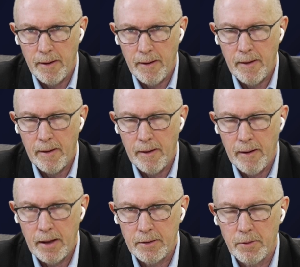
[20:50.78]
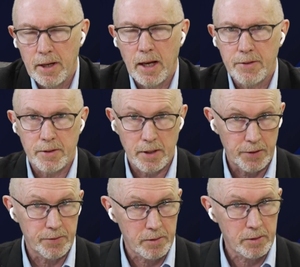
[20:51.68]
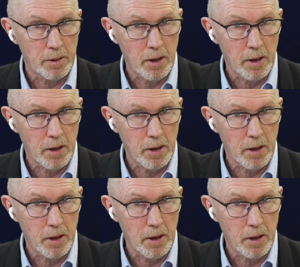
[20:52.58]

Yeah, and the real asset is